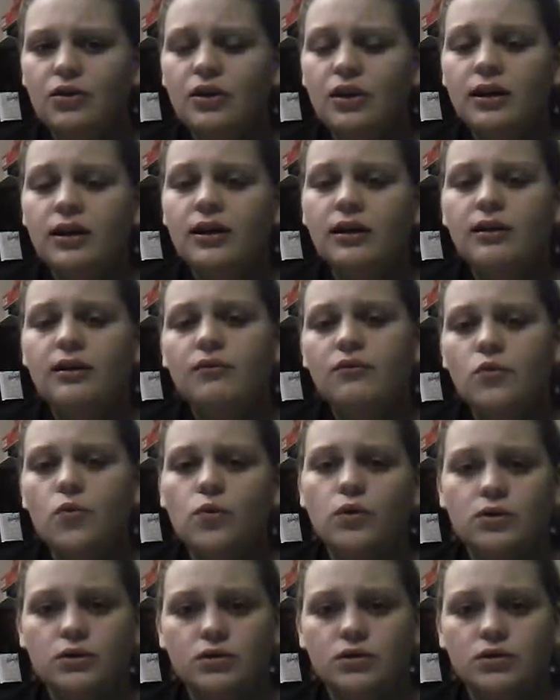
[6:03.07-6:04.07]
you can get a
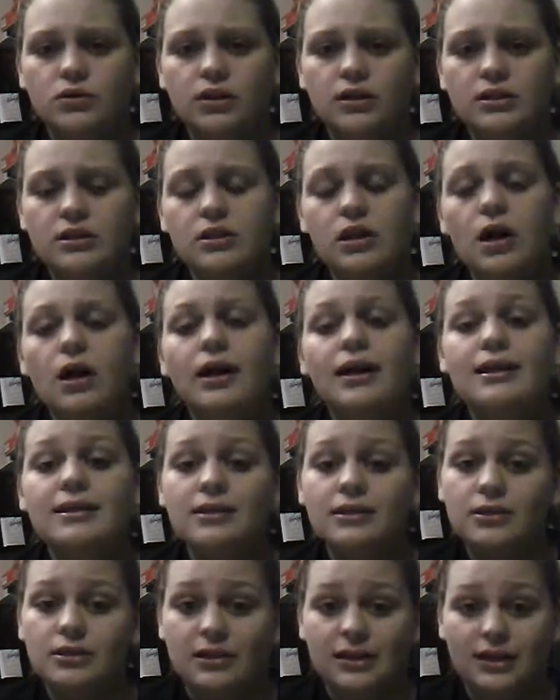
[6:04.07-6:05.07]
divorce. It's a lot
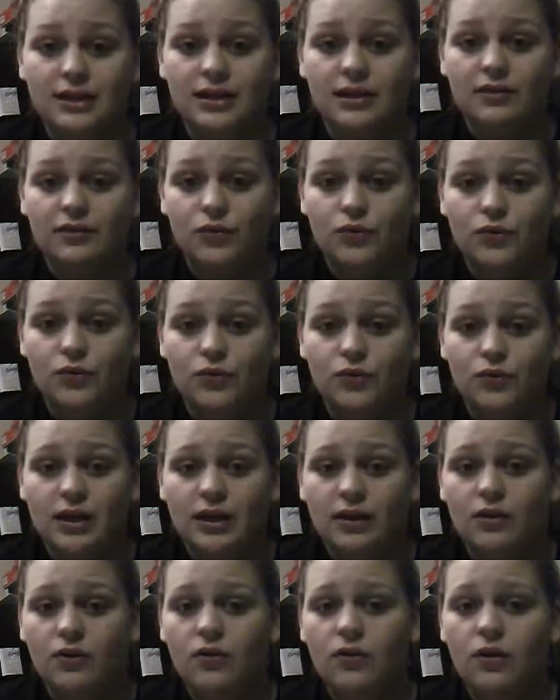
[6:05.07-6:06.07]
easier to get the divorce
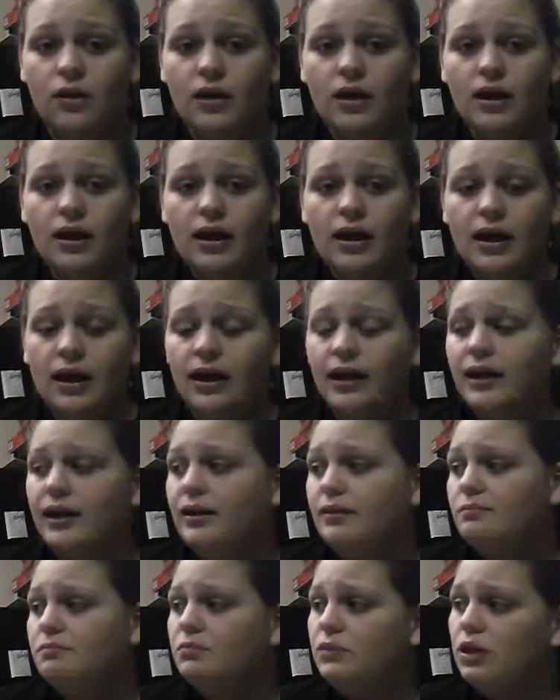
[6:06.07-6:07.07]
now.
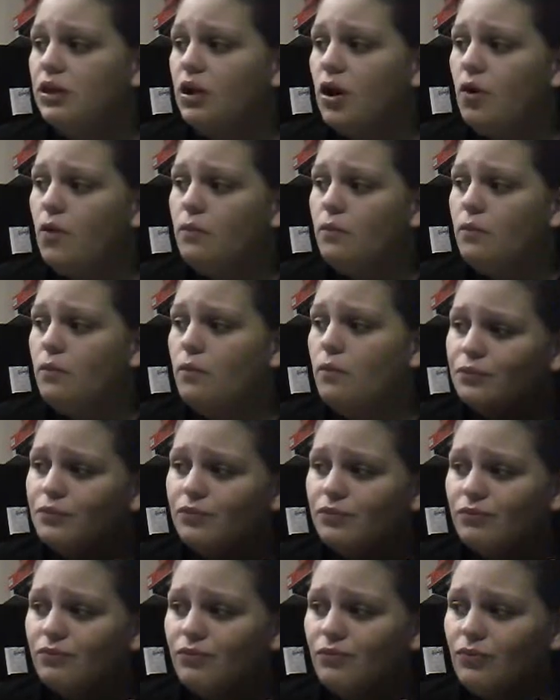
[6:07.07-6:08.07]
And
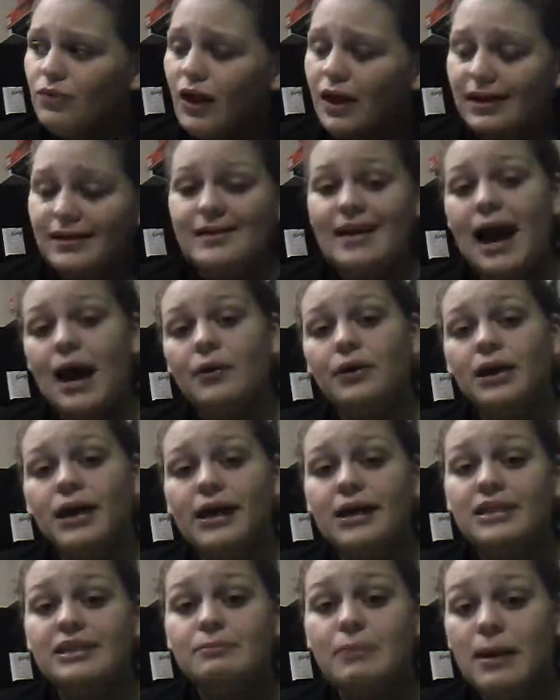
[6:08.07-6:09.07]

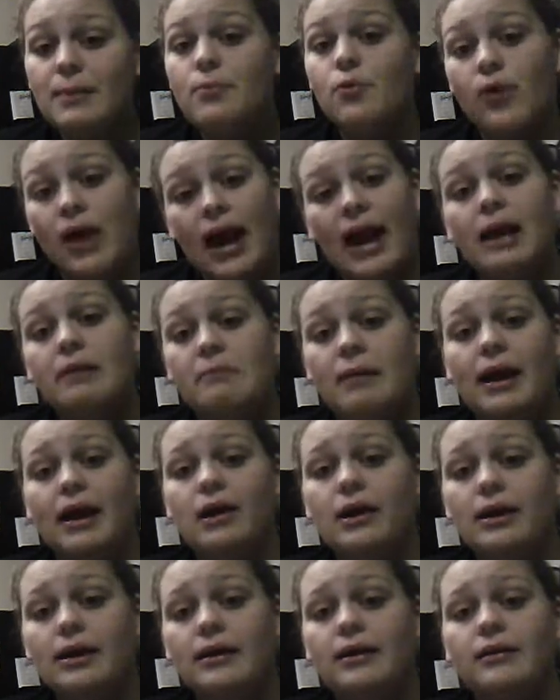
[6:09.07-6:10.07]
nowadays people can
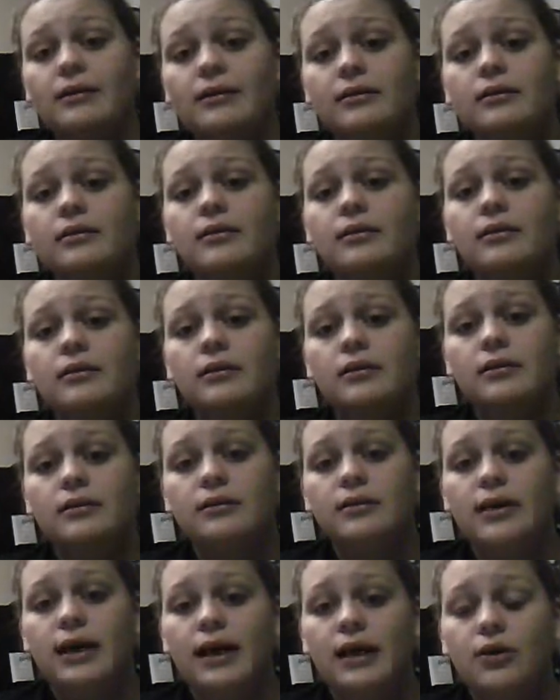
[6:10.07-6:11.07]
marry
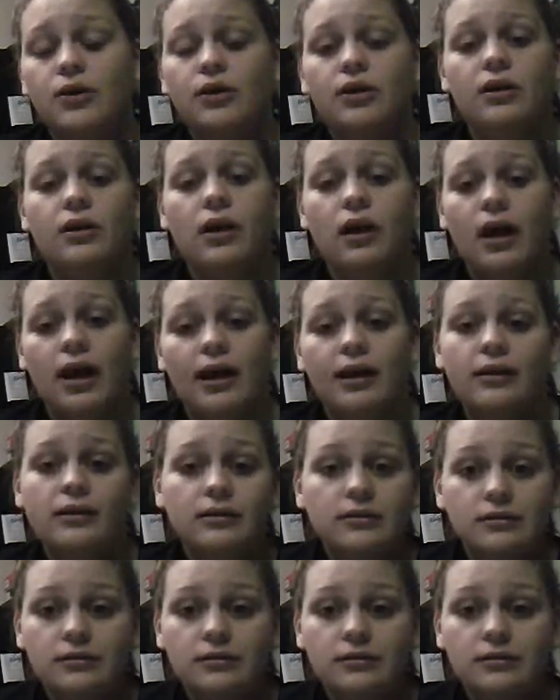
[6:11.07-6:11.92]
that couldn't, like